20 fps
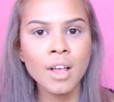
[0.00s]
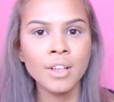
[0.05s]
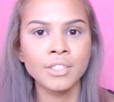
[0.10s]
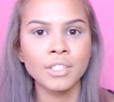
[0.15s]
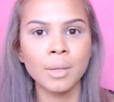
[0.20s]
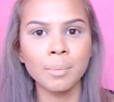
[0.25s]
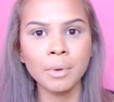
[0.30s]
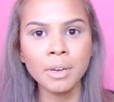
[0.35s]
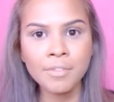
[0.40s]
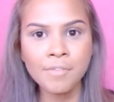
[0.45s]

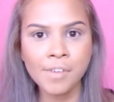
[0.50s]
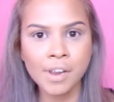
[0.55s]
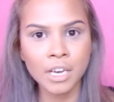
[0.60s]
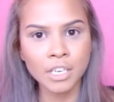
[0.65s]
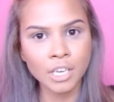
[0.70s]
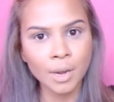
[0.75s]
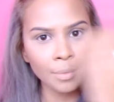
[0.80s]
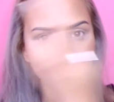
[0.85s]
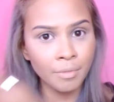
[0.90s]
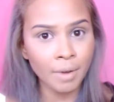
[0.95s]
So I'm going to
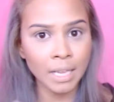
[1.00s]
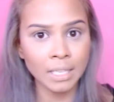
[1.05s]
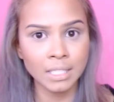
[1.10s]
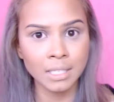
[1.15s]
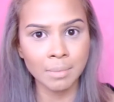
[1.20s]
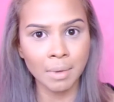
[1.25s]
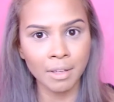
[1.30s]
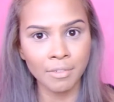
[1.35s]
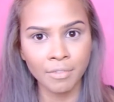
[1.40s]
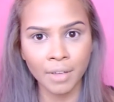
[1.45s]
finish up the rest
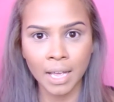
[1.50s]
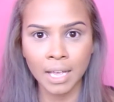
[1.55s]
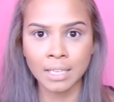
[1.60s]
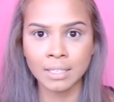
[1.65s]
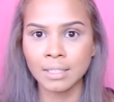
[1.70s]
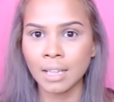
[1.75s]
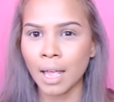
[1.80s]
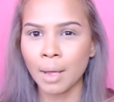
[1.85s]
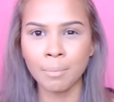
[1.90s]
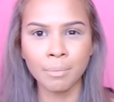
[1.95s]
of my
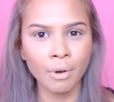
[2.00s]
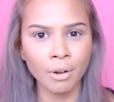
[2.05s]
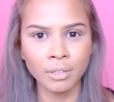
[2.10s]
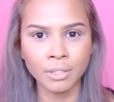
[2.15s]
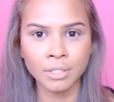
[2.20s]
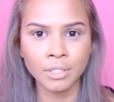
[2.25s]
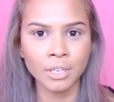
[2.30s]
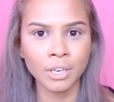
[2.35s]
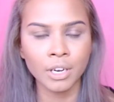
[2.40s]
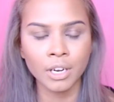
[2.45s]
face like
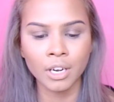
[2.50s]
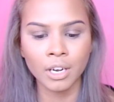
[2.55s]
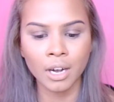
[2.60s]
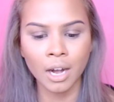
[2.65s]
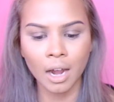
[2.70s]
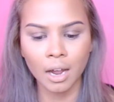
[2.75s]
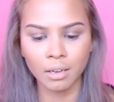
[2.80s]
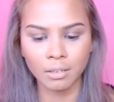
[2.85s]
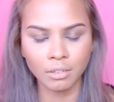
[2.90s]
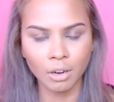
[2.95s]
bronzer,
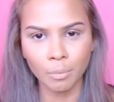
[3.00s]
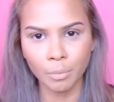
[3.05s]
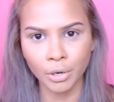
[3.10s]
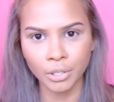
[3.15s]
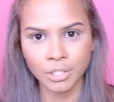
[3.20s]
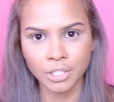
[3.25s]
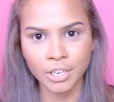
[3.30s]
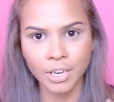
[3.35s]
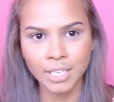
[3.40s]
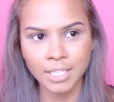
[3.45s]
not
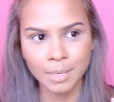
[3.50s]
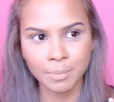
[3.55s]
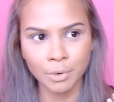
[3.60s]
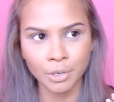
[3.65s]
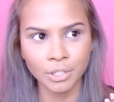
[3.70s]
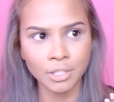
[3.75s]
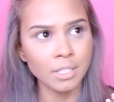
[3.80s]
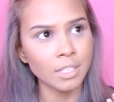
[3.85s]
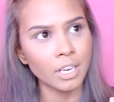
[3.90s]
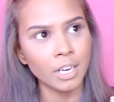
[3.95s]
bronzer, I did
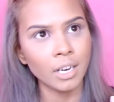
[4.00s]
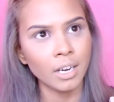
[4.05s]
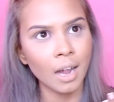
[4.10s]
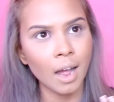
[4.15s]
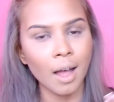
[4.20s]
bronzer,